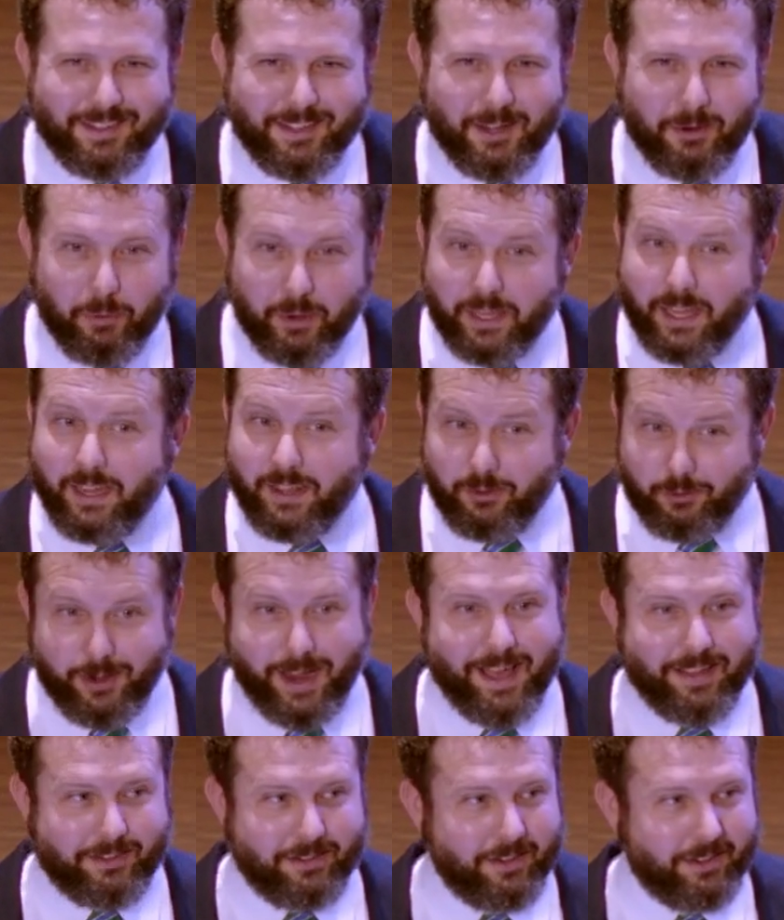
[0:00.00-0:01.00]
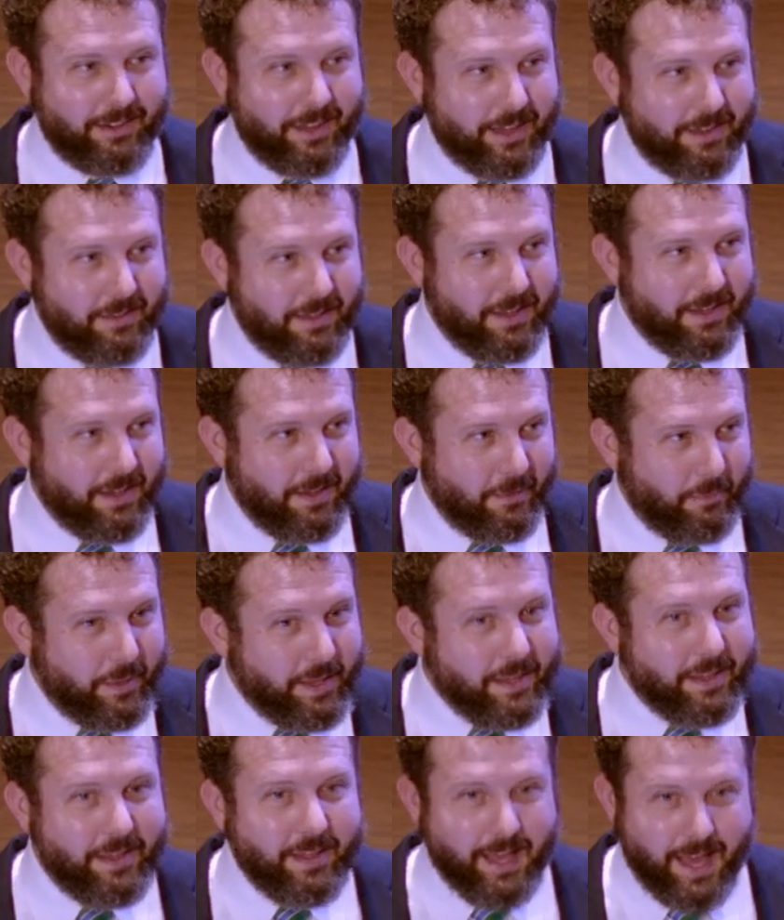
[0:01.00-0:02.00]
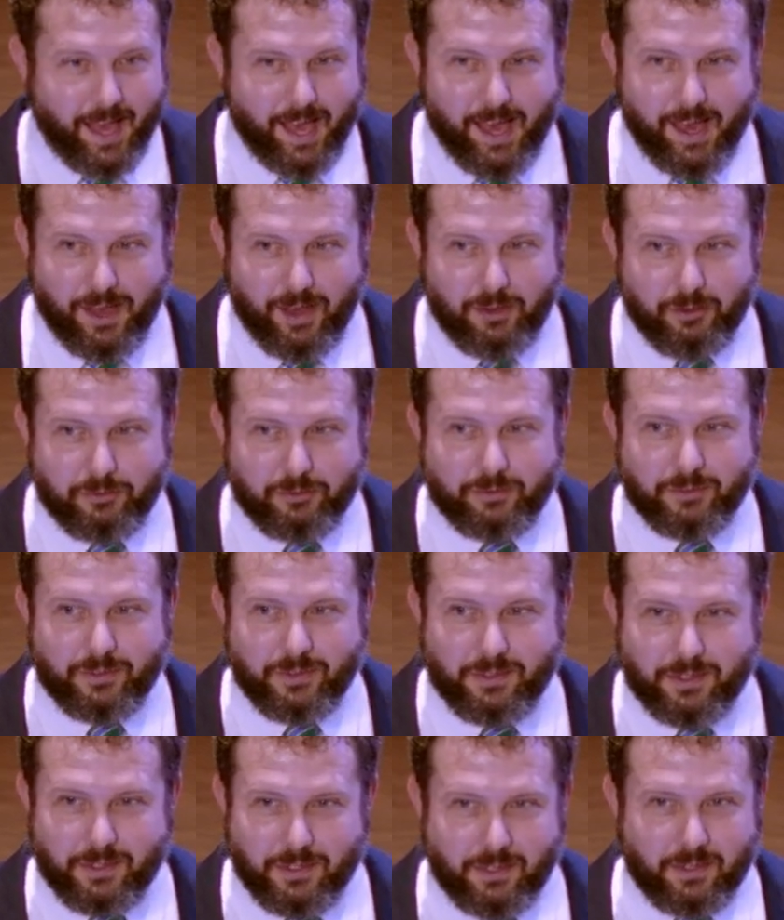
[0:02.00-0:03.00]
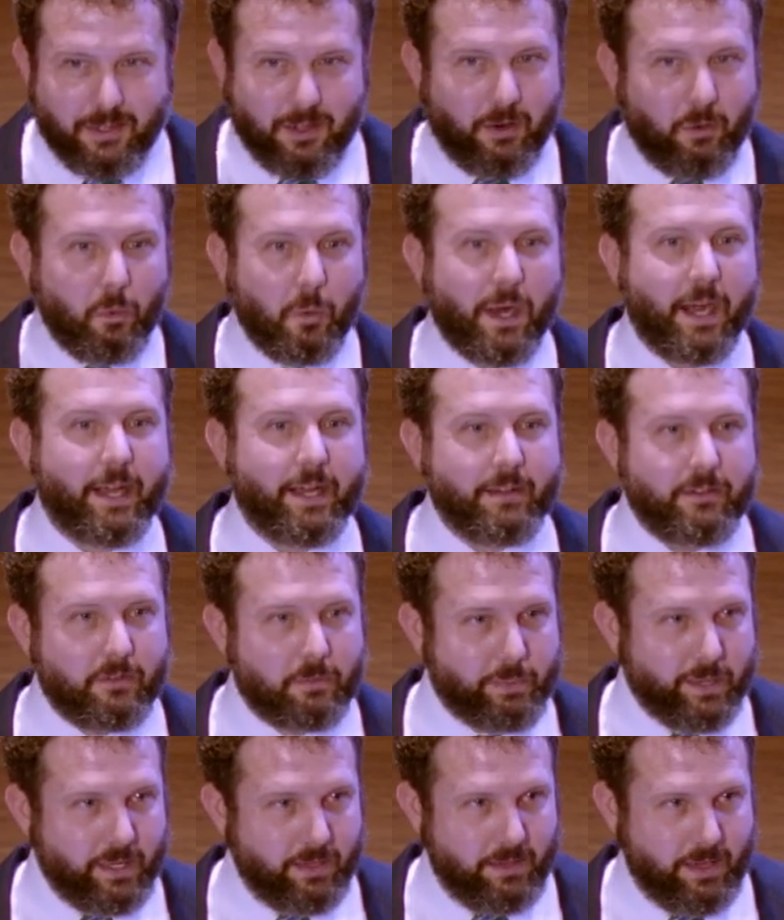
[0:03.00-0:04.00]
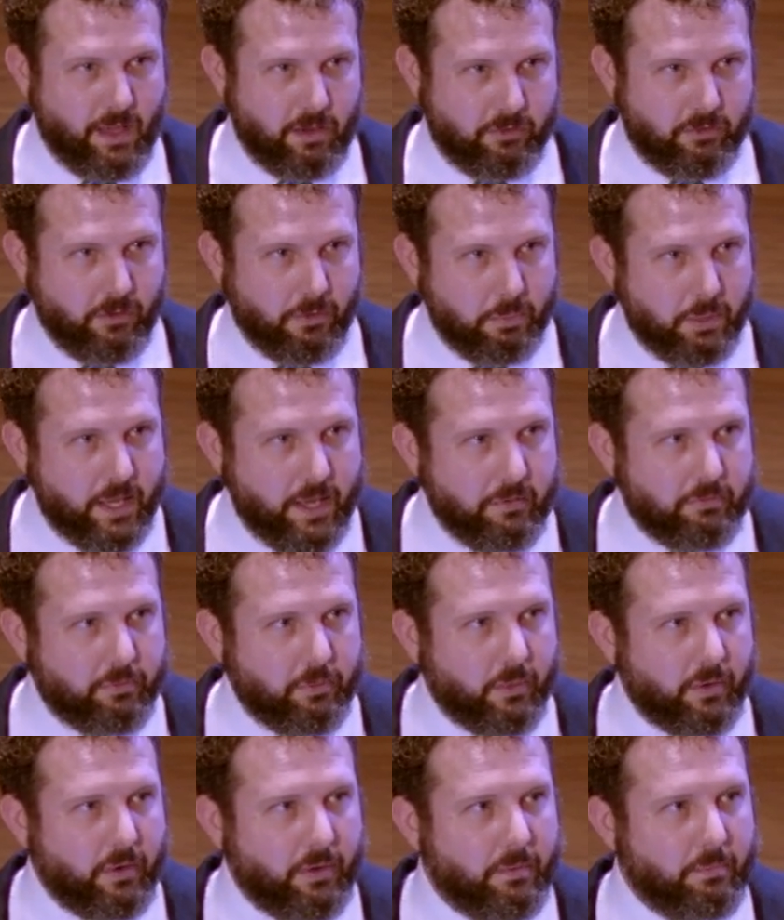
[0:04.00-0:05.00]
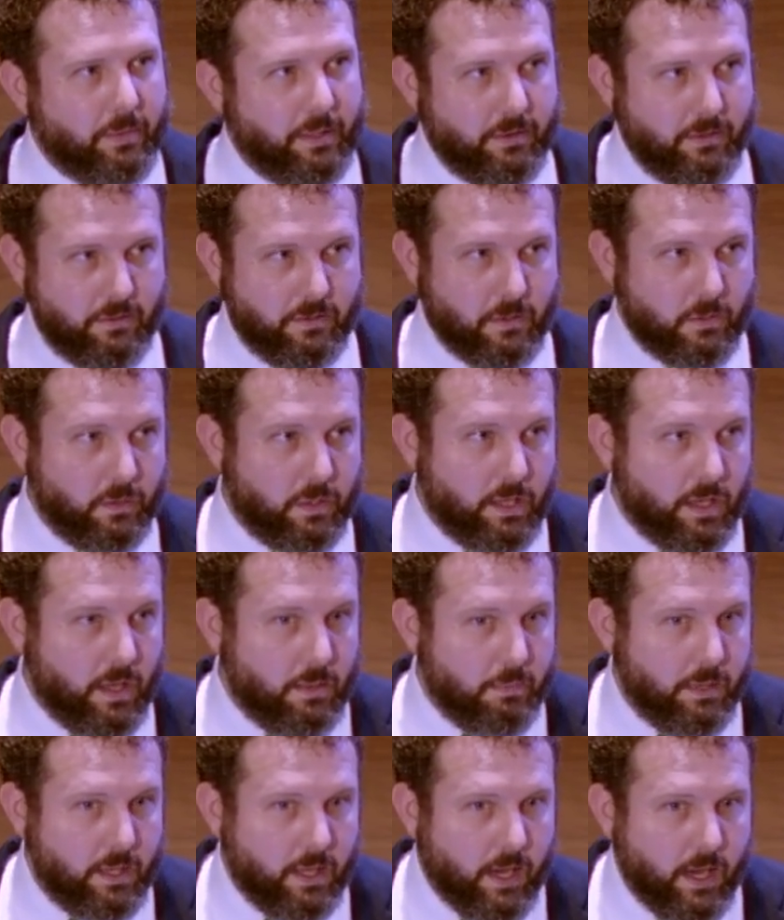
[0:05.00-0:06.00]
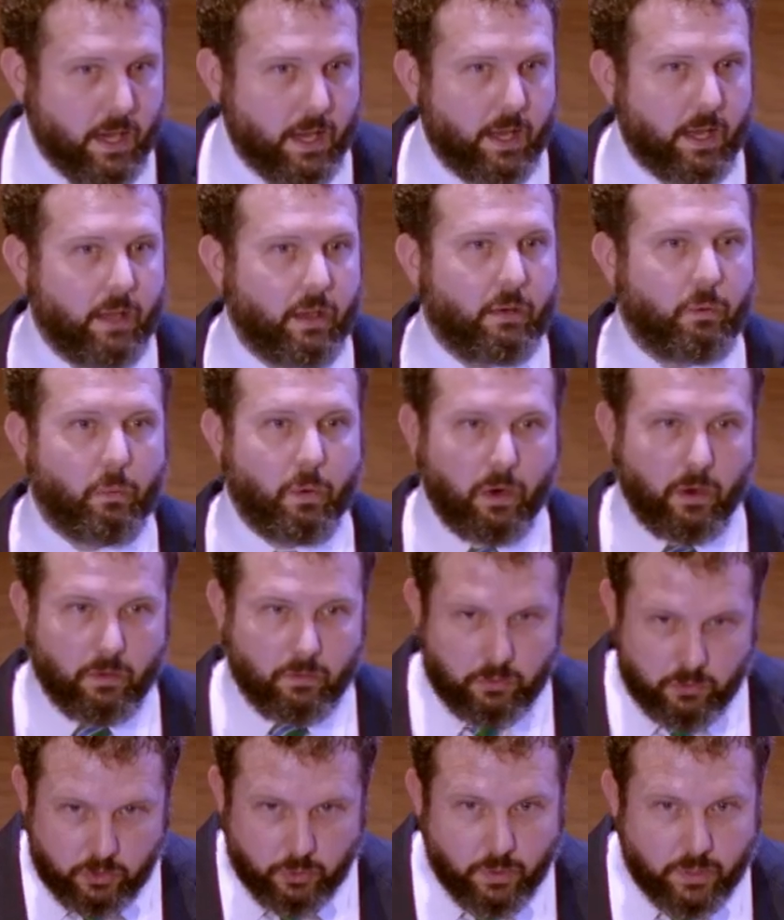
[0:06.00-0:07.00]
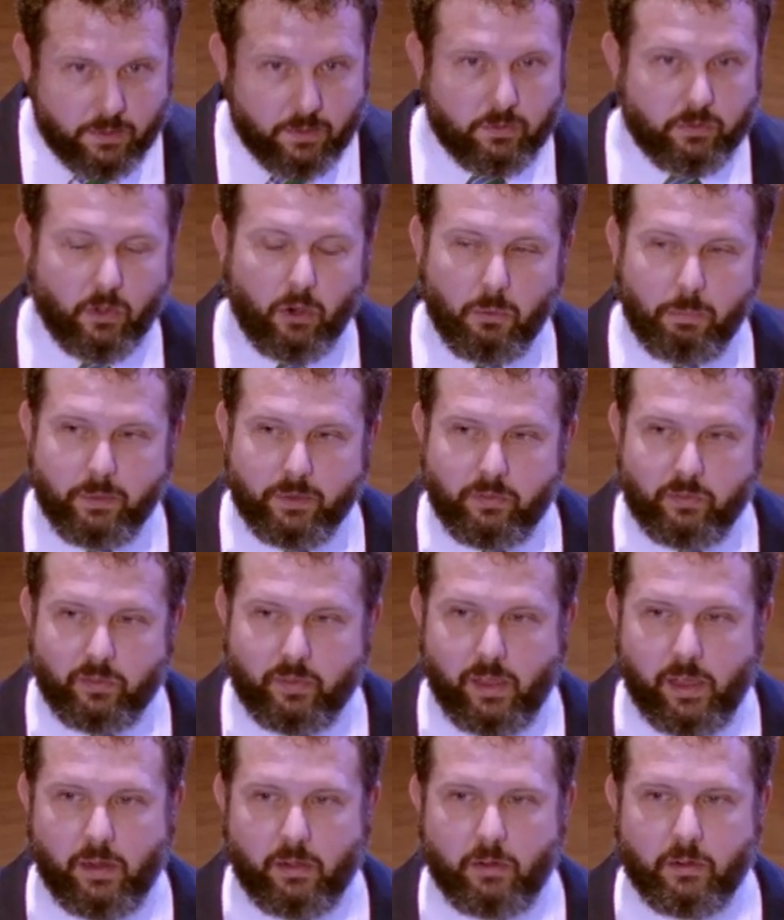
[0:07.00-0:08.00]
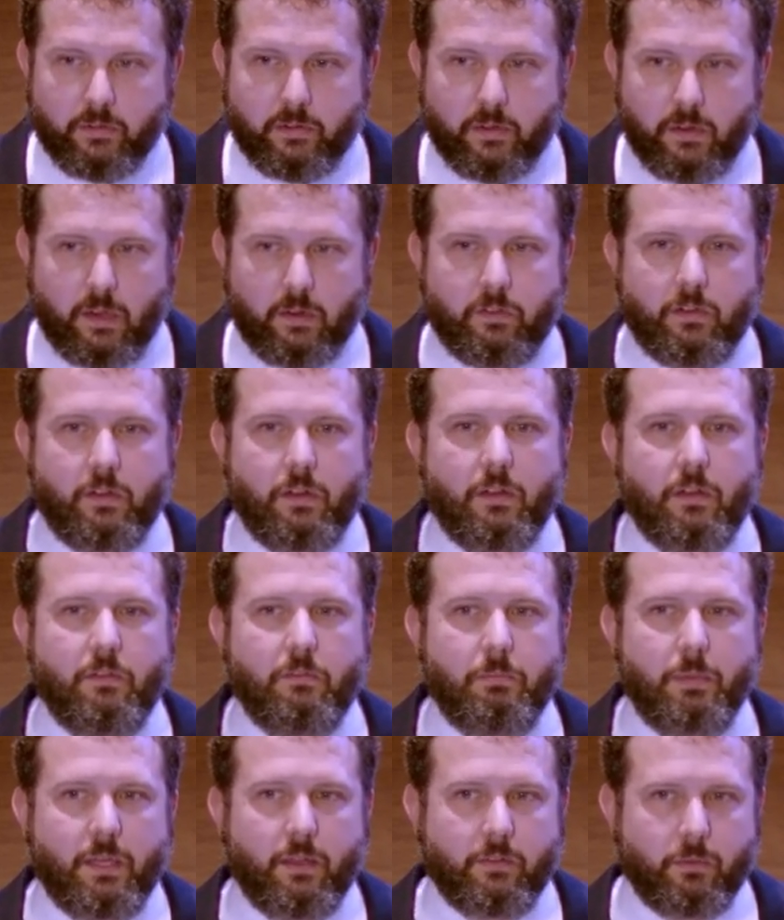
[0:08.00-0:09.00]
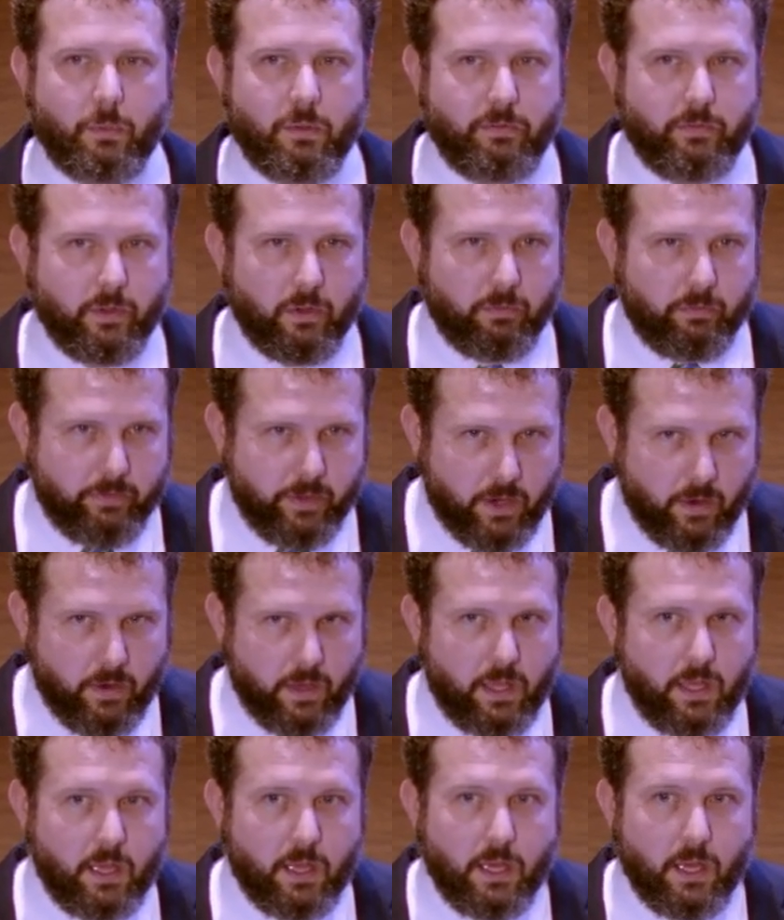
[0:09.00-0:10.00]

we're getting traction. Like, we have a widespread national platform at Utility API. We're doing this open standards initiative because we feel very